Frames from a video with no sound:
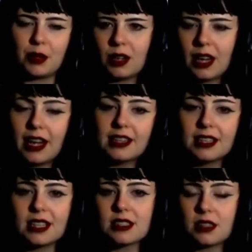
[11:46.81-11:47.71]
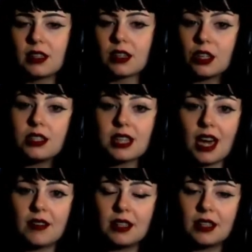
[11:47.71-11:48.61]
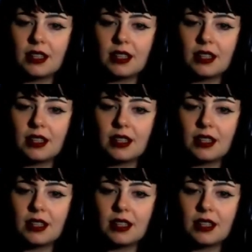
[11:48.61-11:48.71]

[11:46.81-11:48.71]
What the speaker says: And I think that's good to have it